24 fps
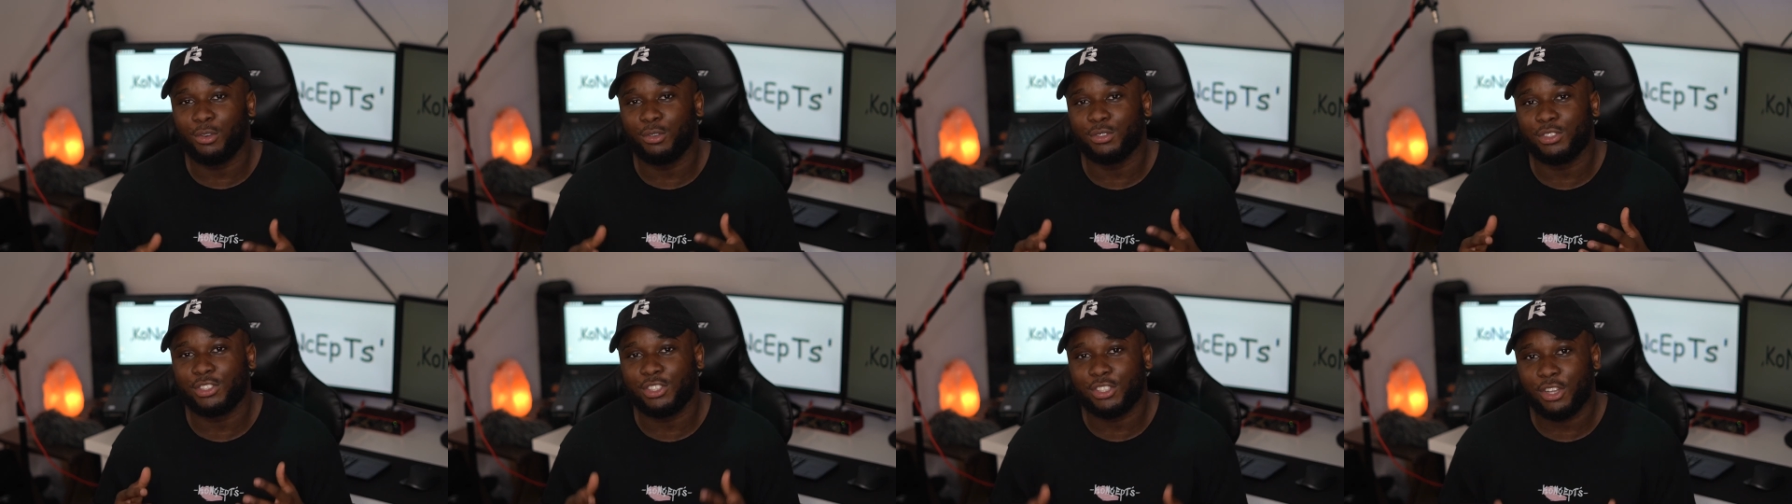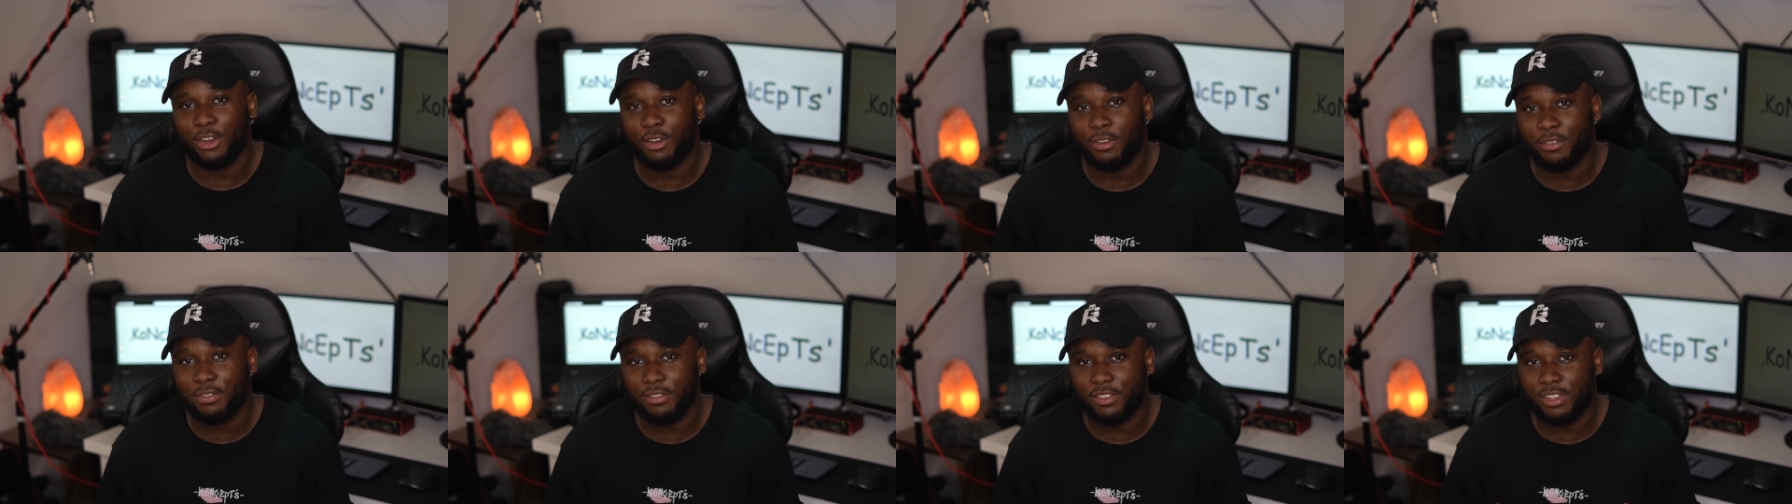
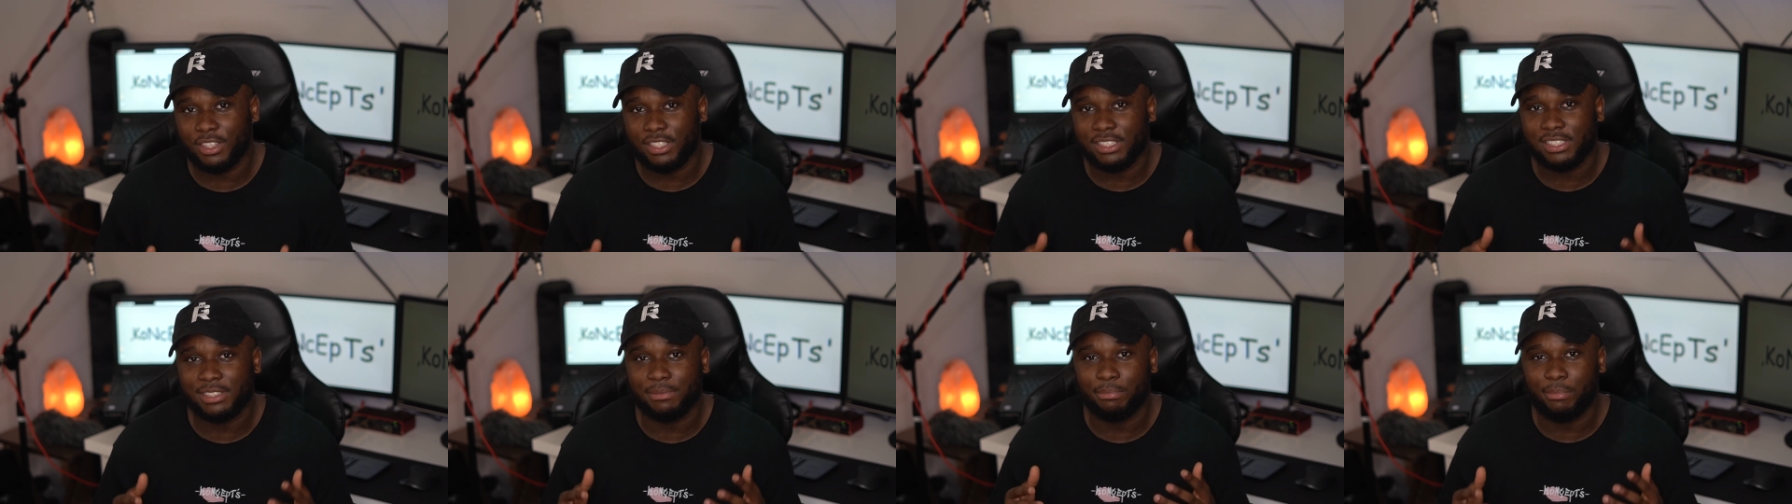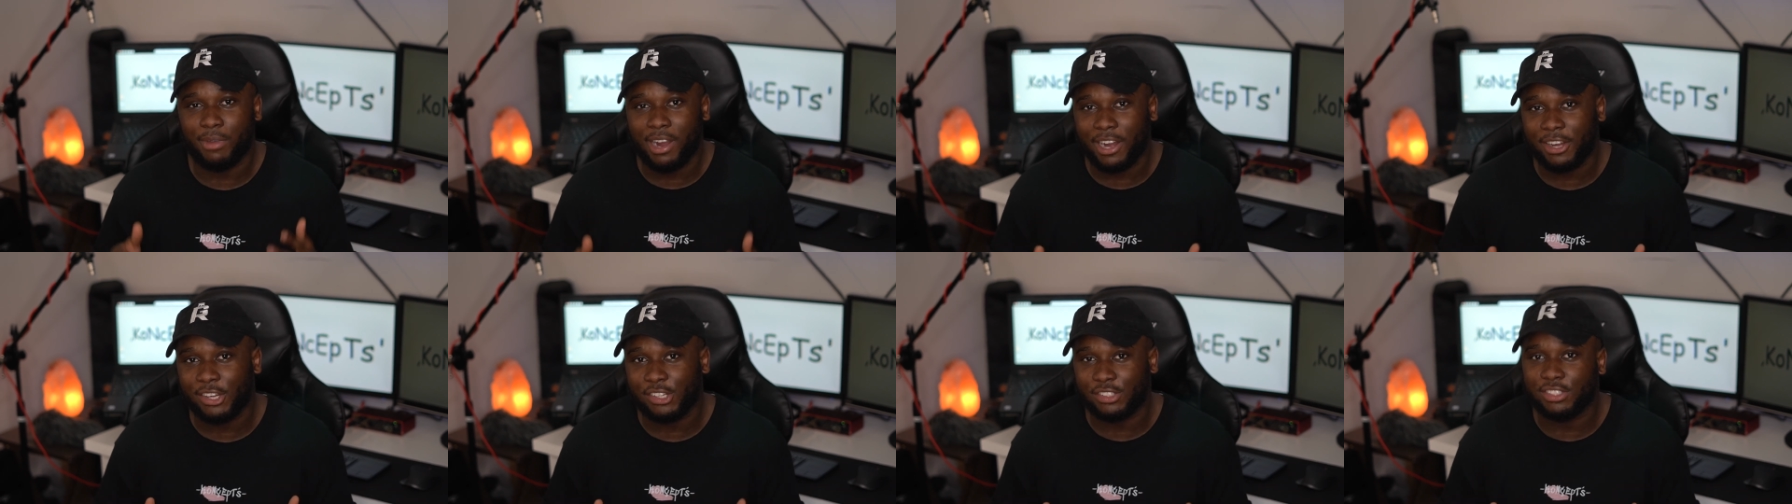Surface
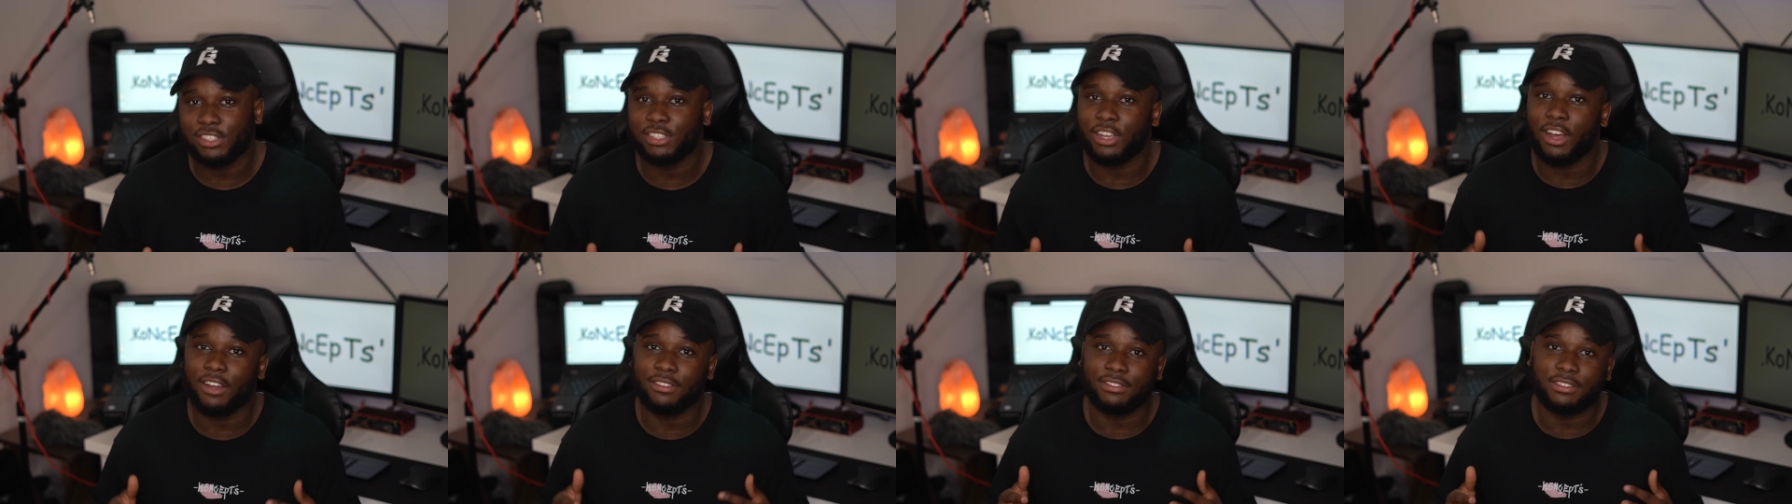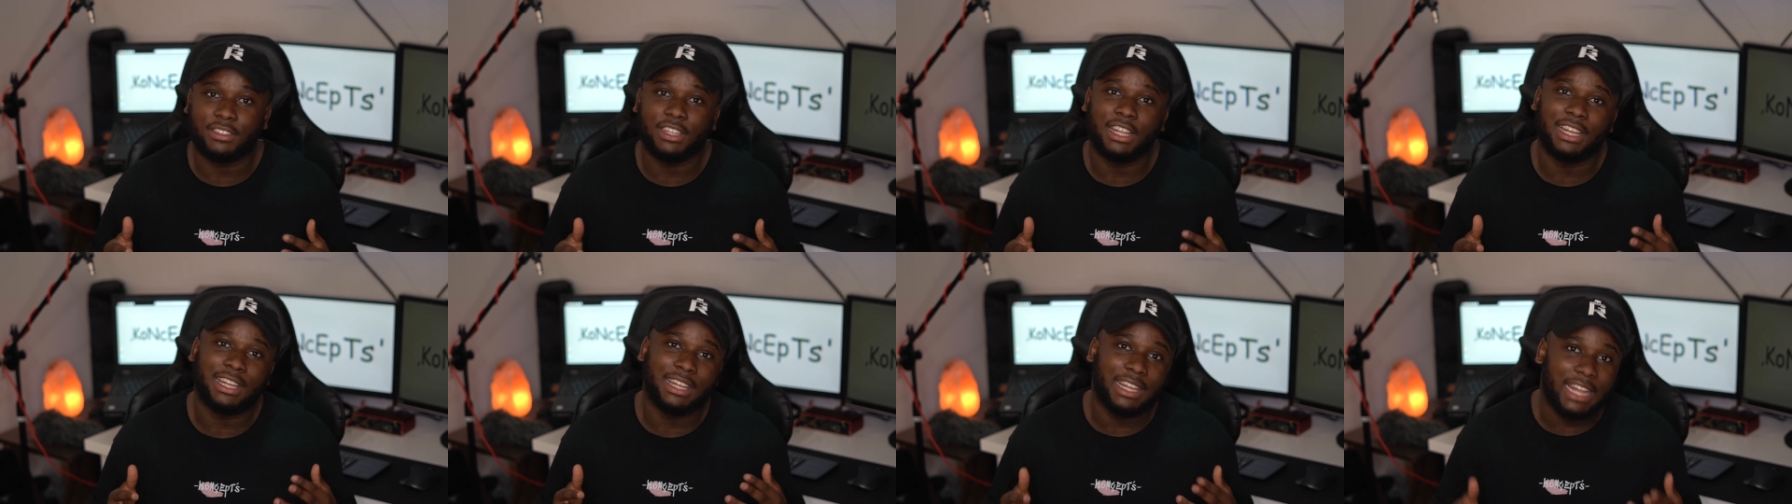Microsoft
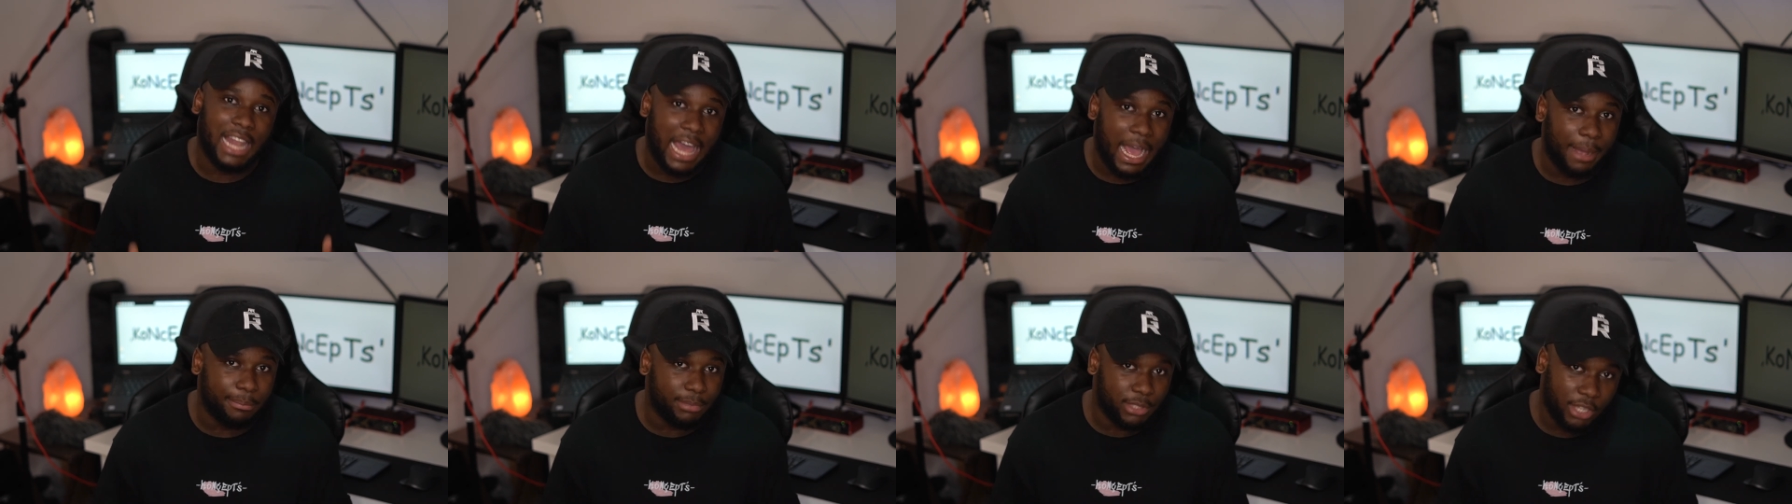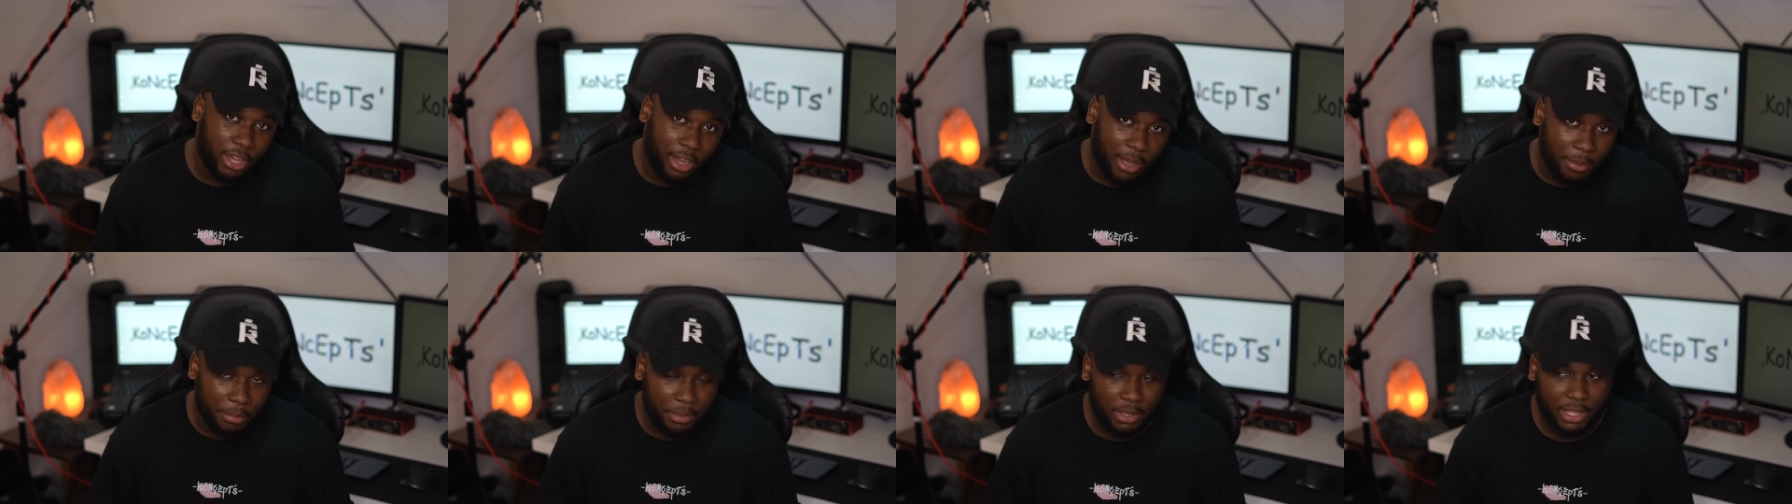
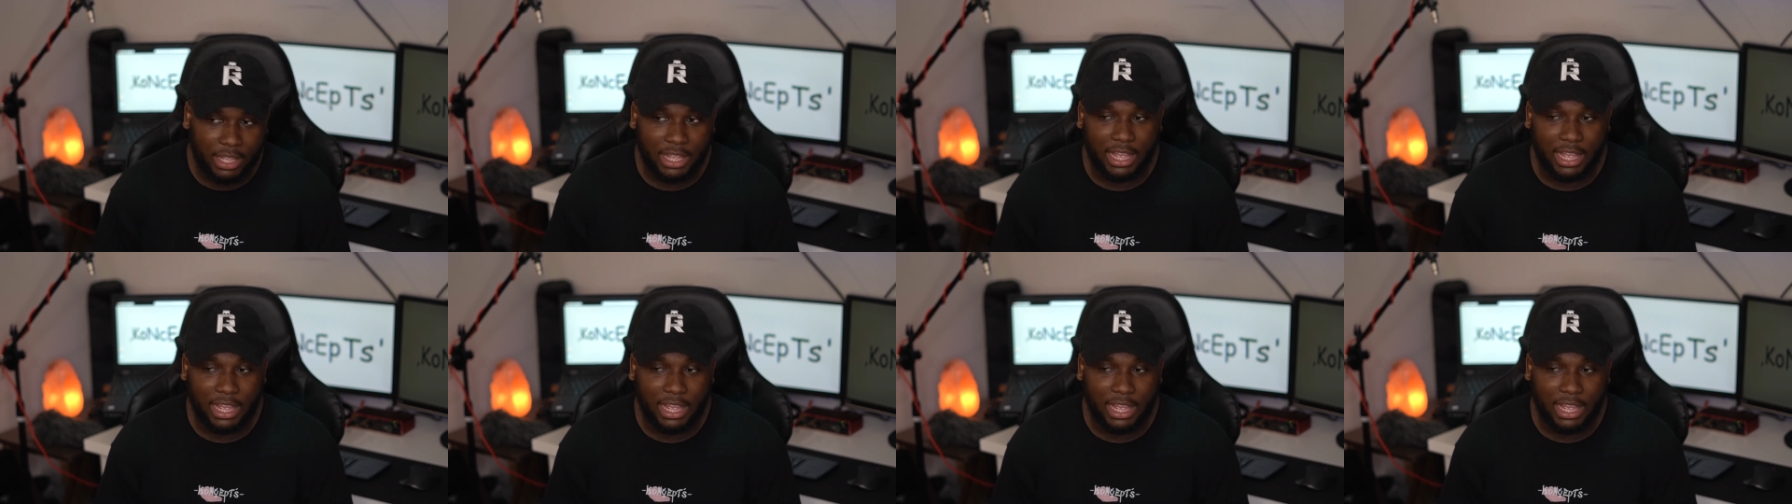laptop.